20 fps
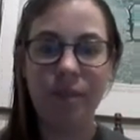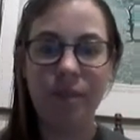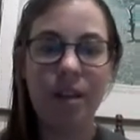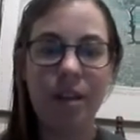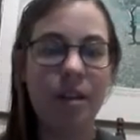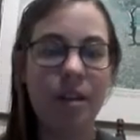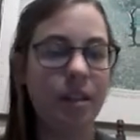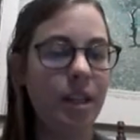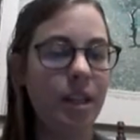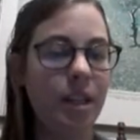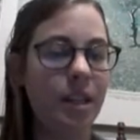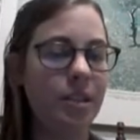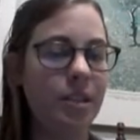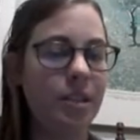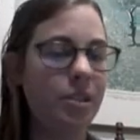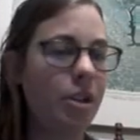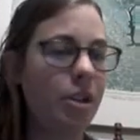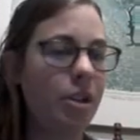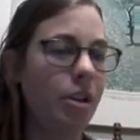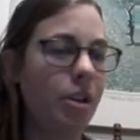These
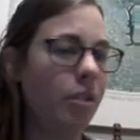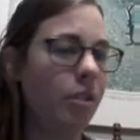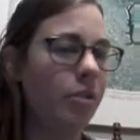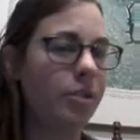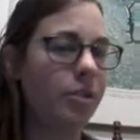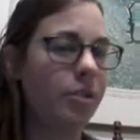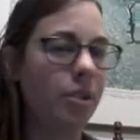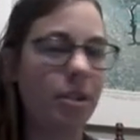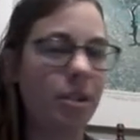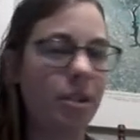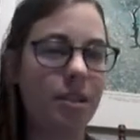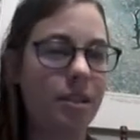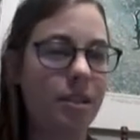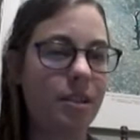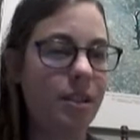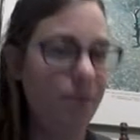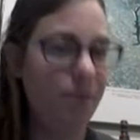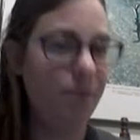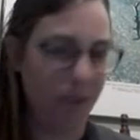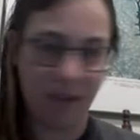turtles look
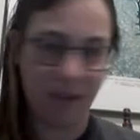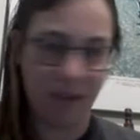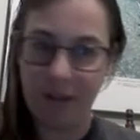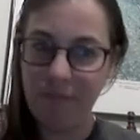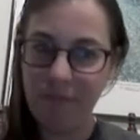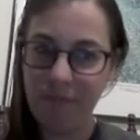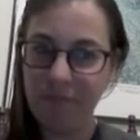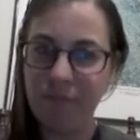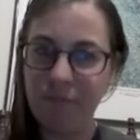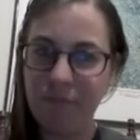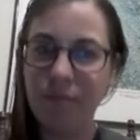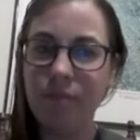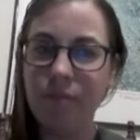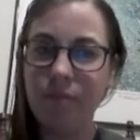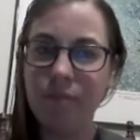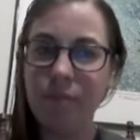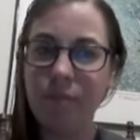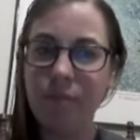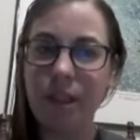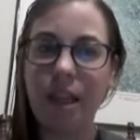similar,
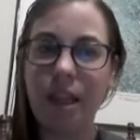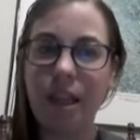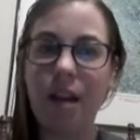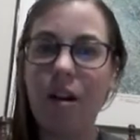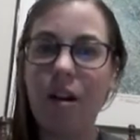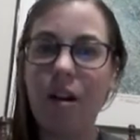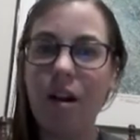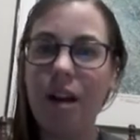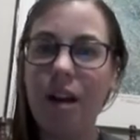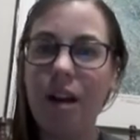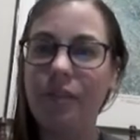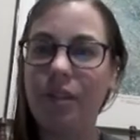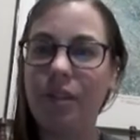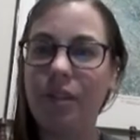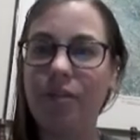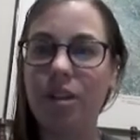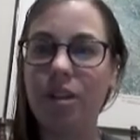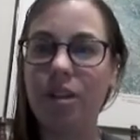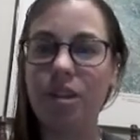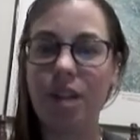but they all have
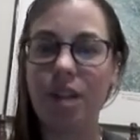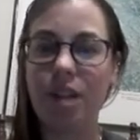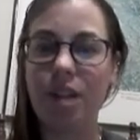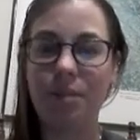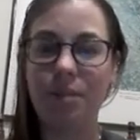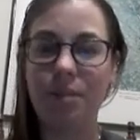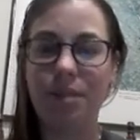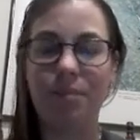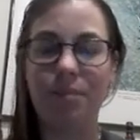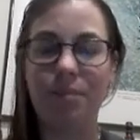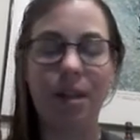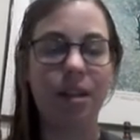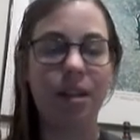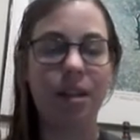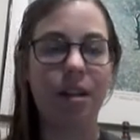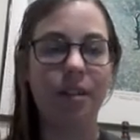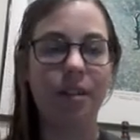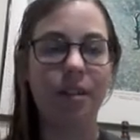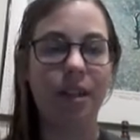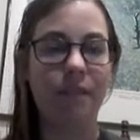different shapes depending
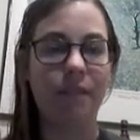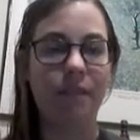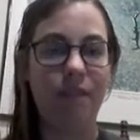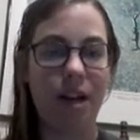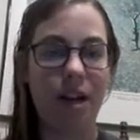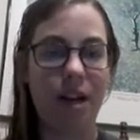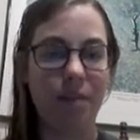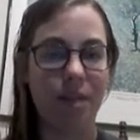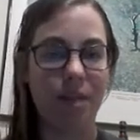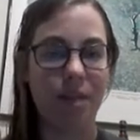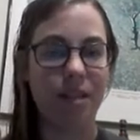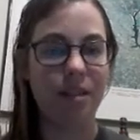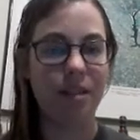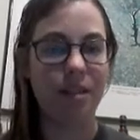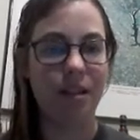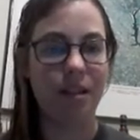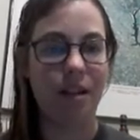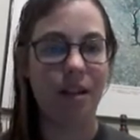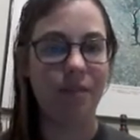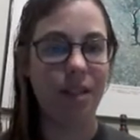on the environment
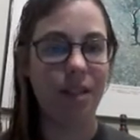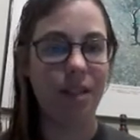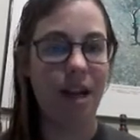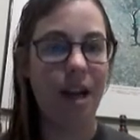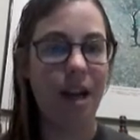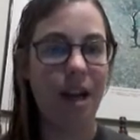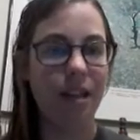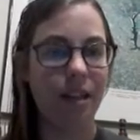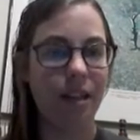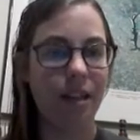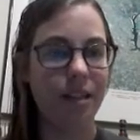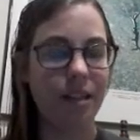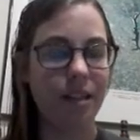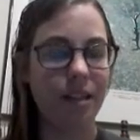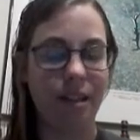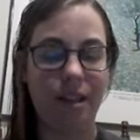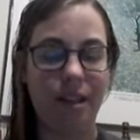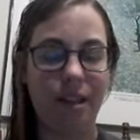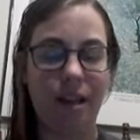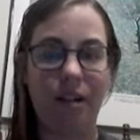of the island that
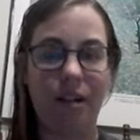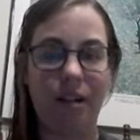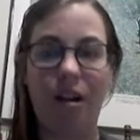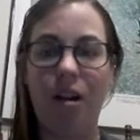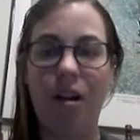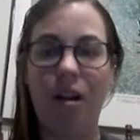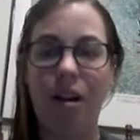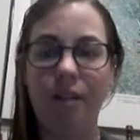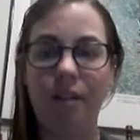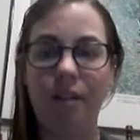they are on.